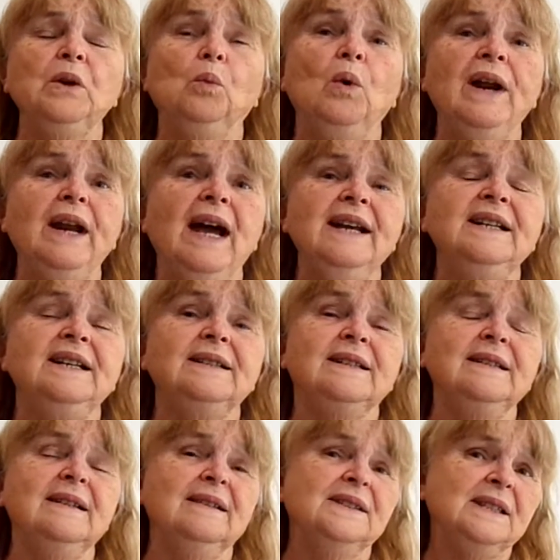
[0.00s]
What
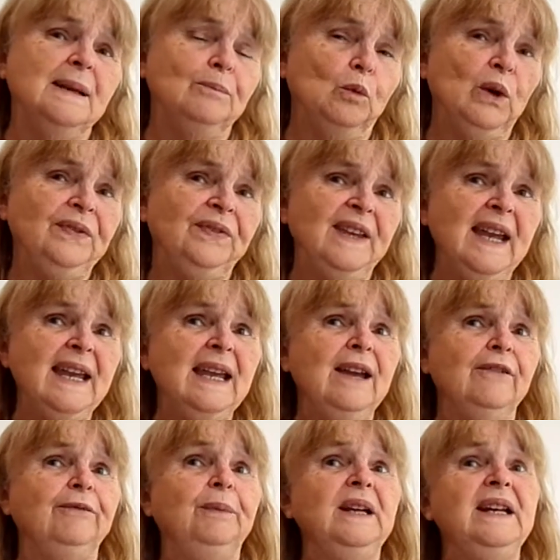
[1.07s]
they
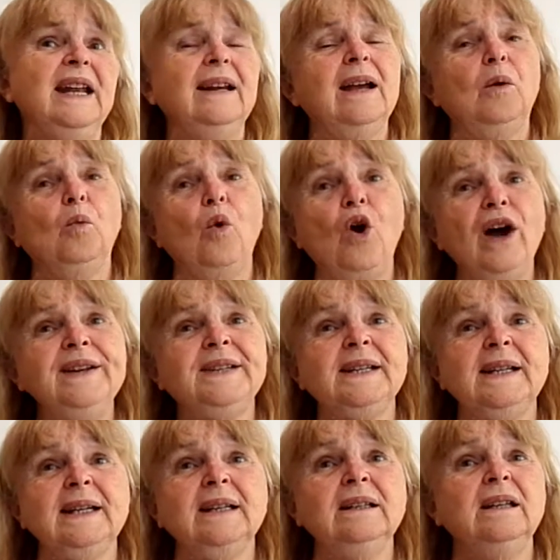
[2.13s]
have been
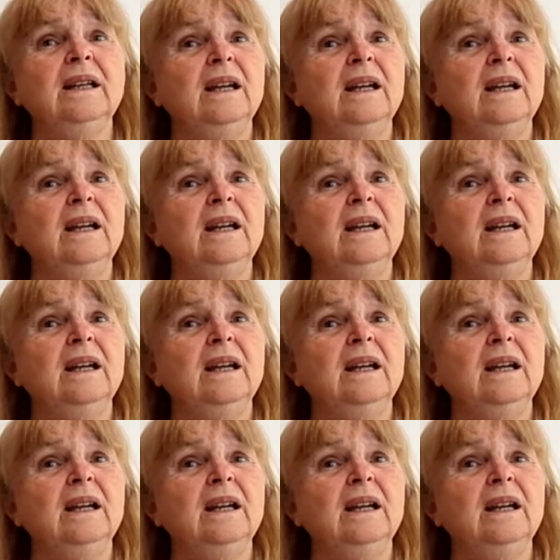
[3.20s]
wanting